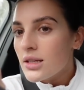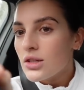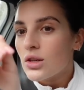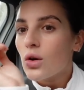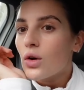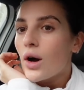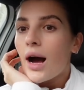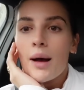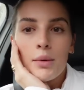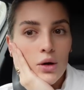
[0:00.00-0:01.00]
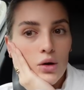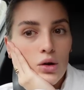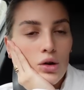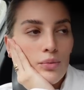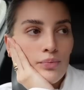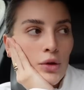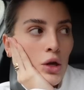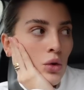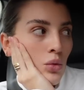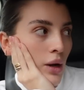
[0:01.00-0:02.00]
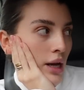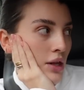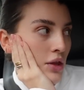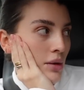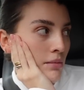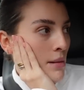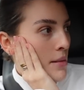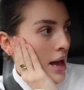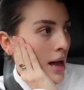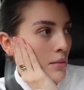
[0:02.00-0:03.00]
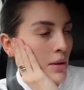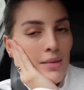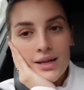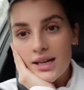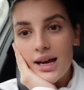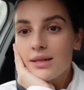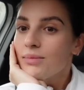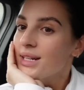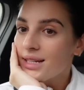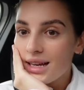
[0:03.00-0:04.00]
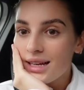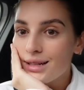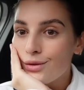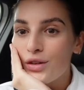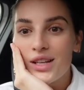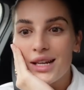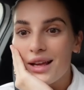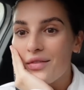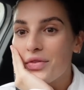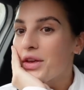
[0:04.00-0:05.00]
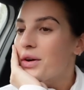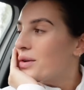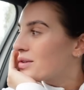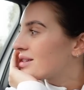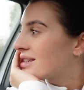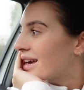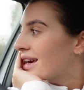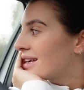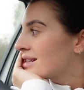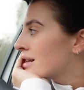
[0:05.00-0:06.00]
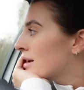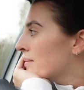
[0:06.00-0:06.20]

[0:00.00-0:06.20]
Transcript: So I'm at home with my mum, my dad, and my sis. Feels like the old days.